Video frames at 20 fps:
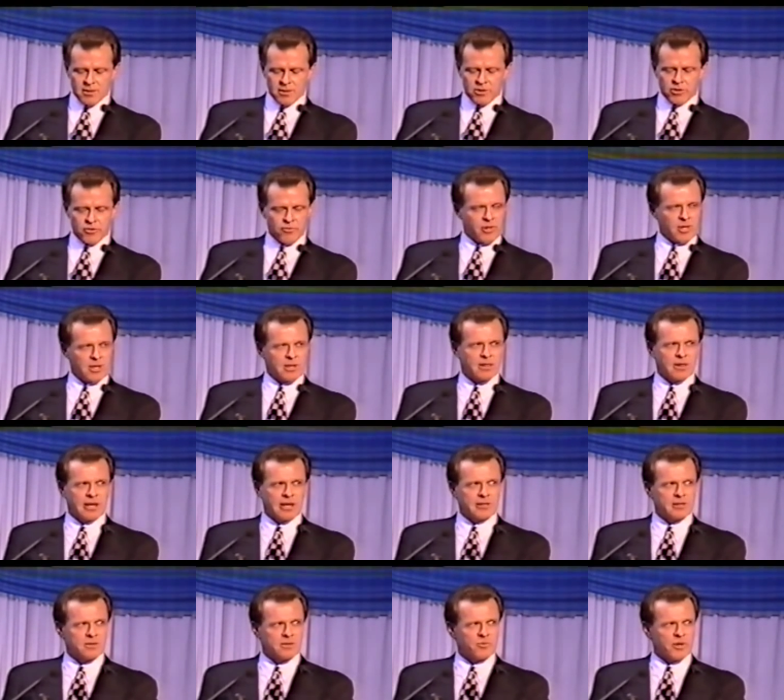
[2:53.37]
Do you really
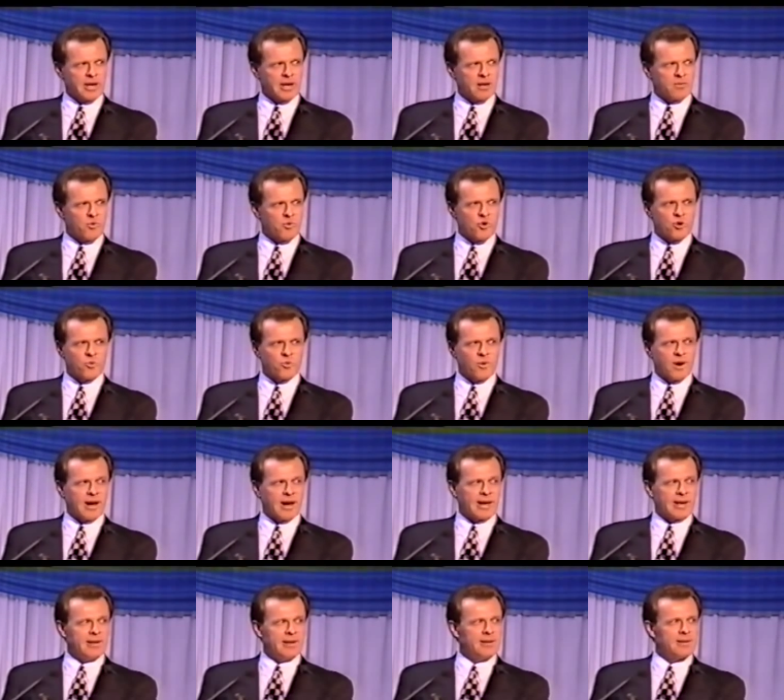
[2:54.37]
think that we're going to walk
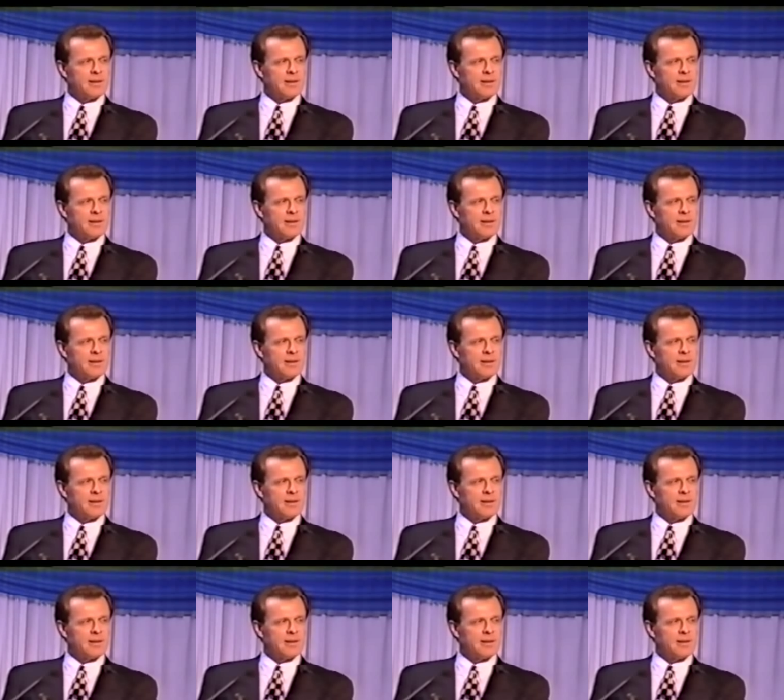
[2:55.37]
away